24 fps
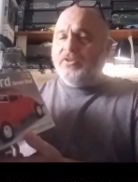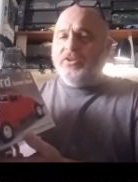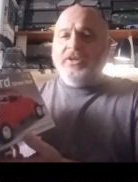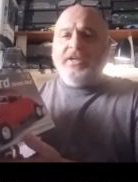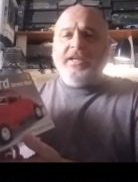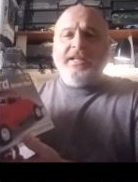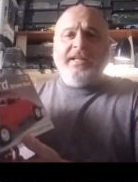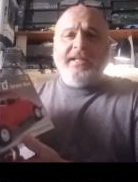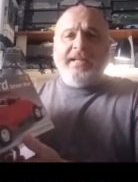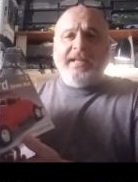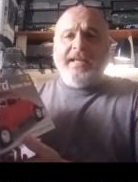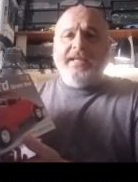
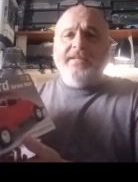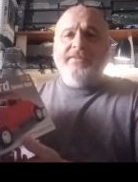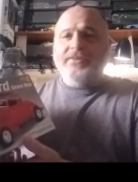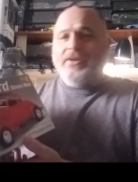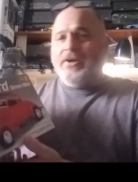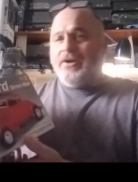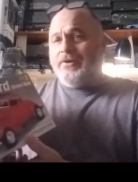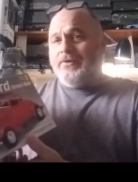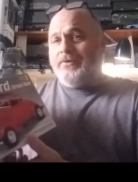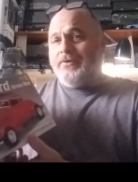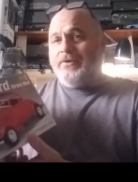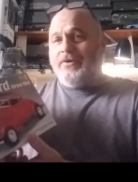looking at his
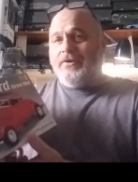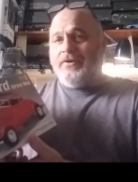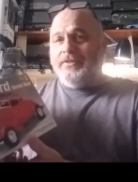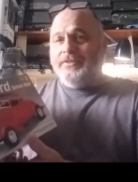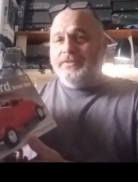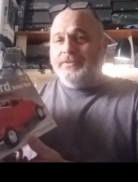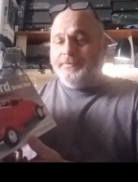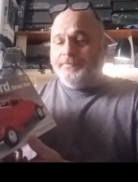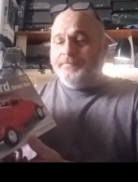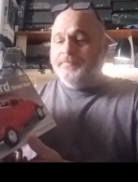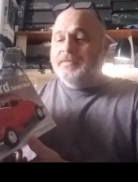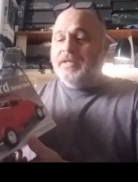hot
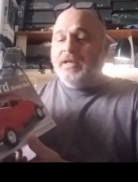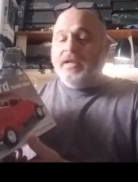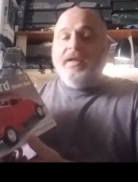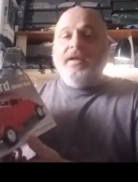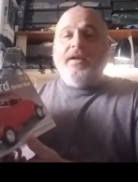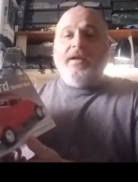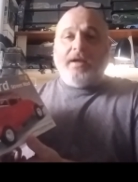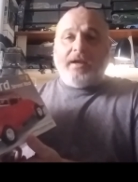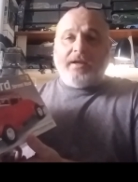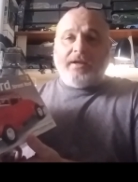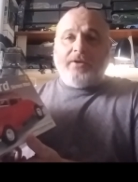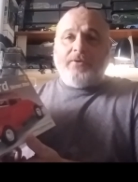rods
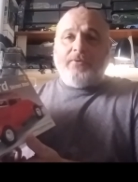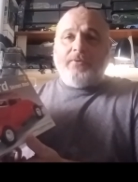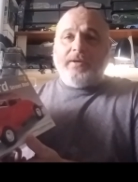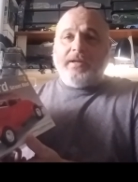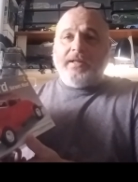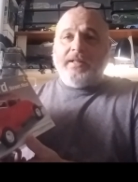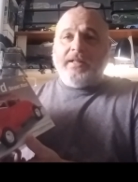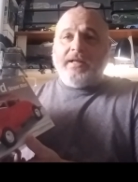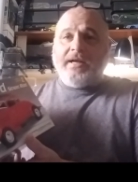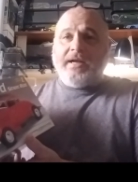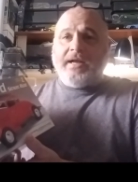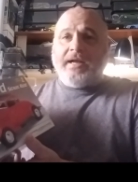I know what
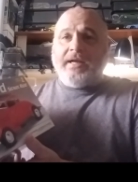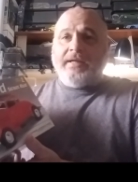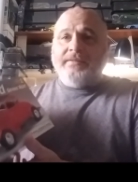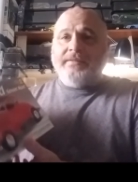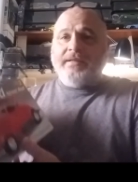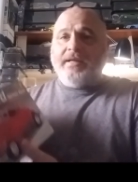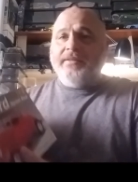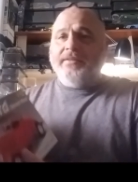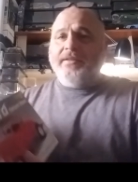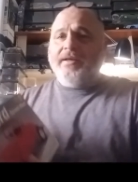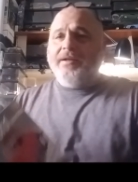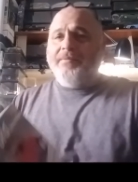he likes.
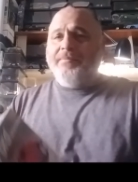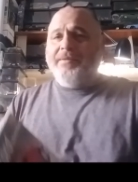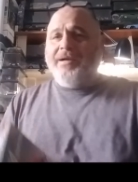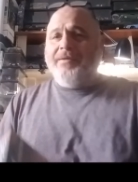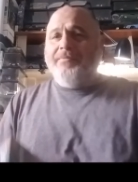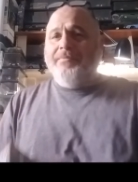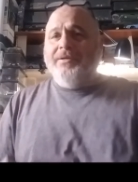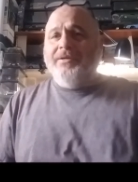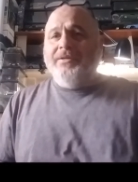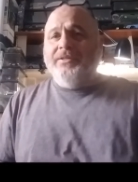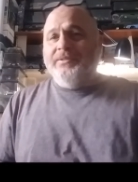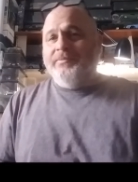I thought
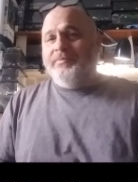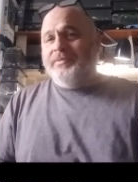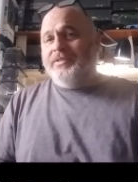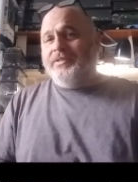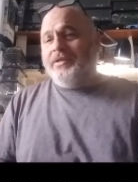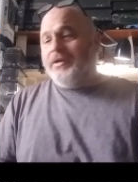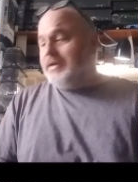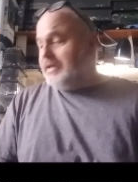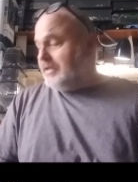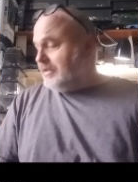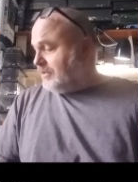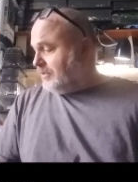about building him a
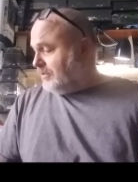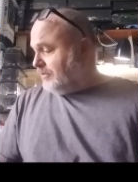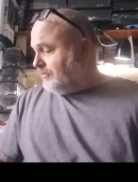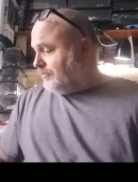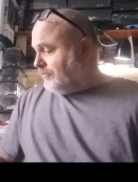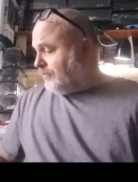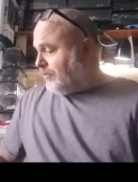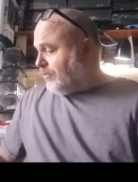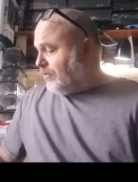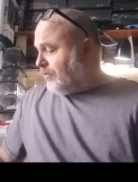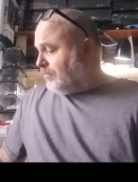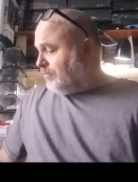32
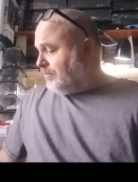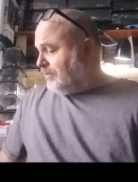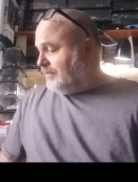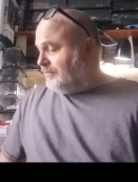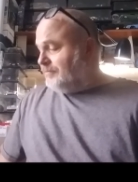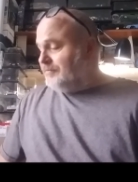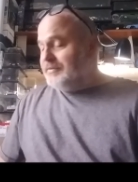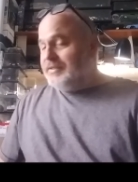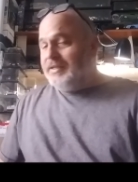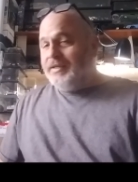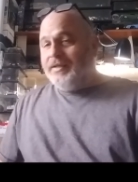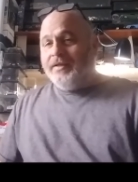Ford, but
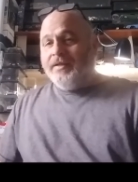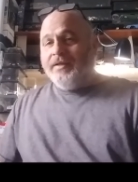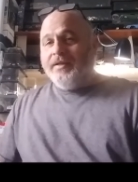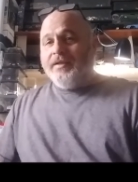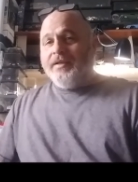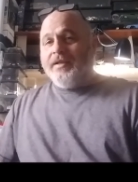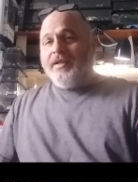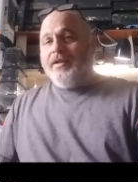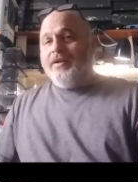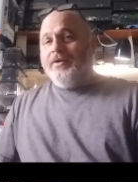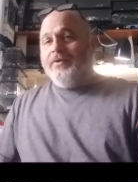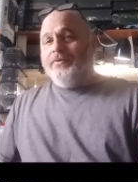
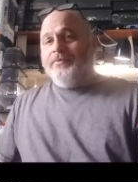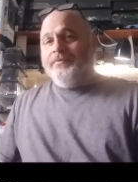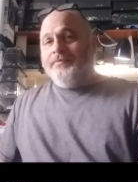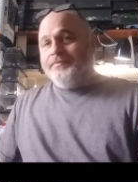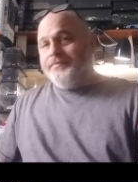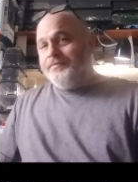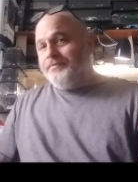you know,